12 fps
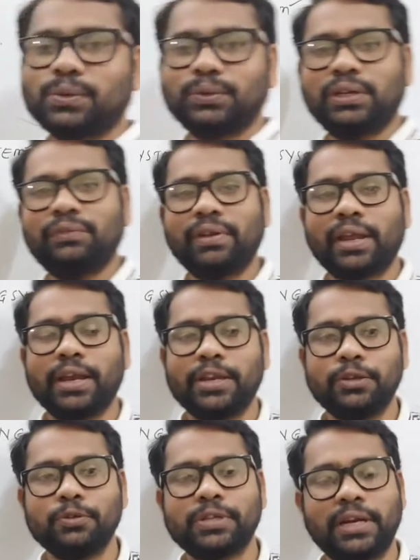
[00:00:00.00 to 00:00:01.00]
so that we can
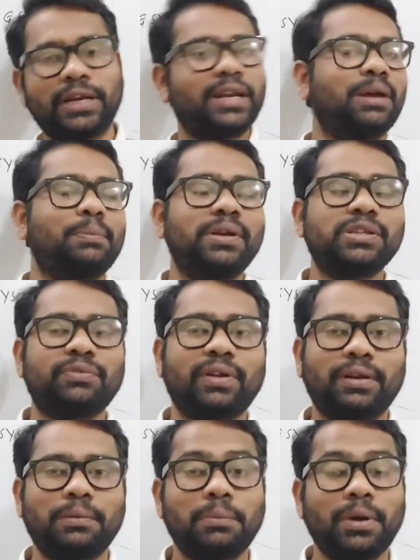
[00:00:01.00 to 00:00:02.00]
use electric appliance,
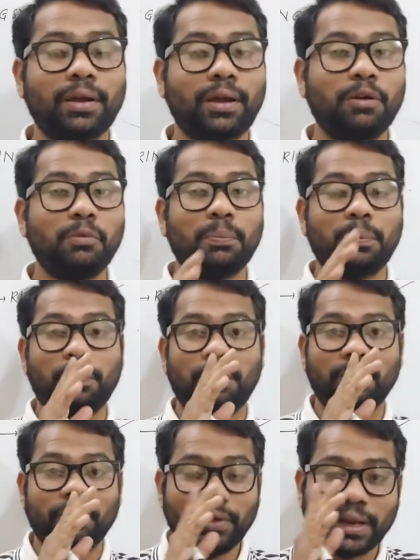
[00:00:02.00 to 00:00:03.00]
fine. But how
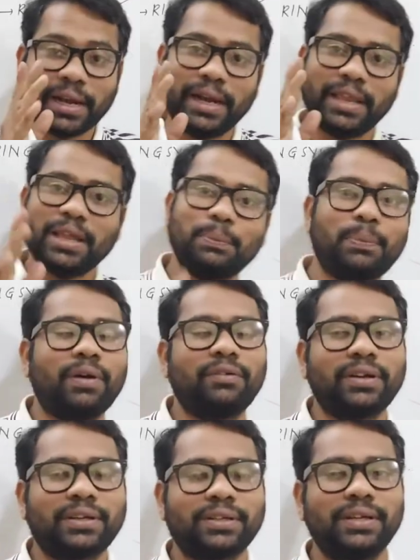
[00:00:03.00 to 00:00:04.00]
we are getting a
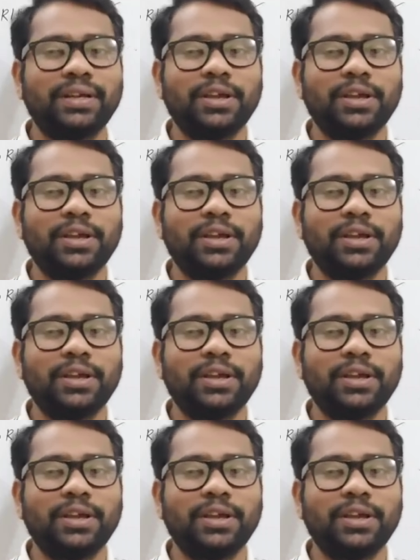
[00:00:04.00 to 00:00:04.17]
power?